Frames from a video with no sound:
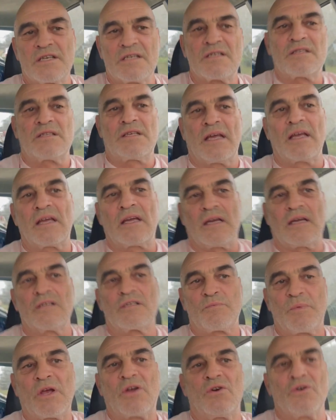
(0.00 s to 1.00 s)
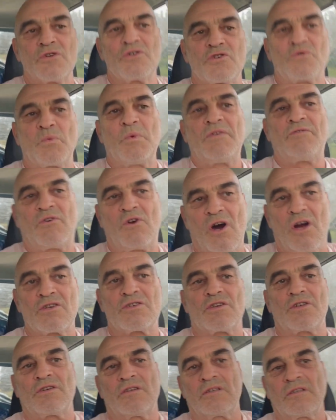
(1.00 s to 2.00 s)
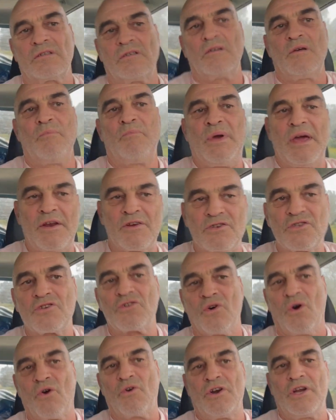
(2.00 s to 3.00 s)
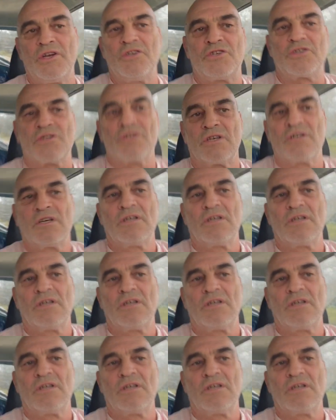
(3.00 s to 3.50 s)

just think it's because we've got better storage,